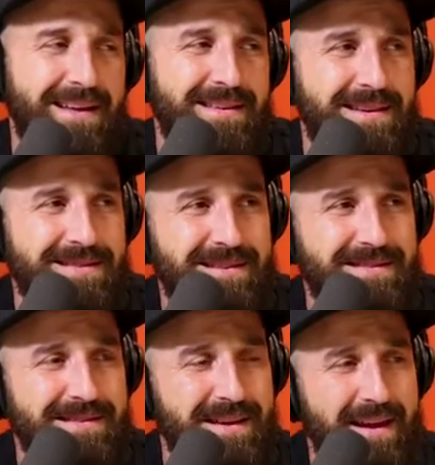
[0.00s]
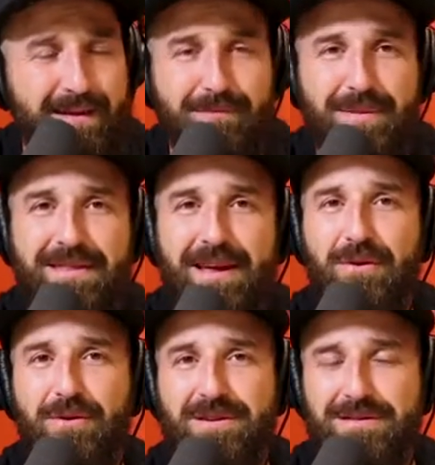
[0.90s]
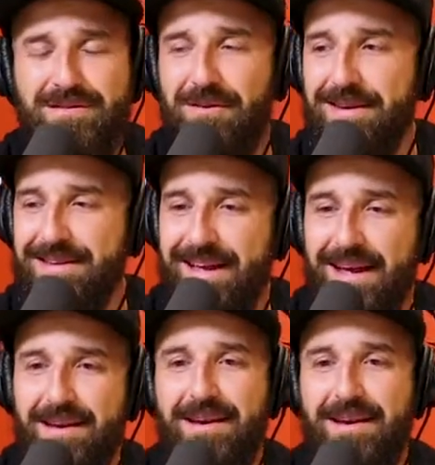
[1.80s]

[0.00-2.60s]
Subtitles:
I guess I could beat that horse and it's already dead.